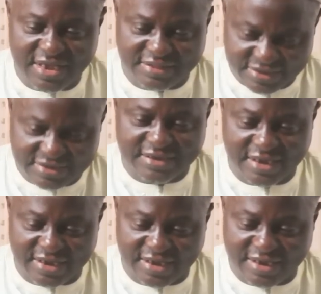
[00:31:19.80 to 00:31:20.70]
I think
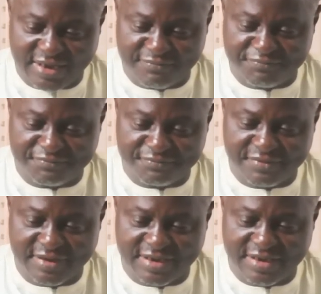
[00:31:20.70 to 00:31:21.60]
I have
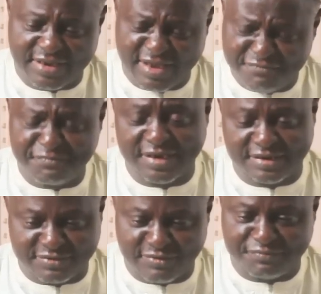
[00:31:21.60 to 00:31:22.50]

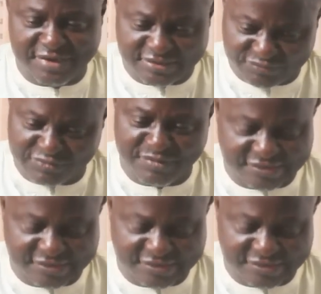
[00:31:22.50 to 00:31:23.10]
every confidence on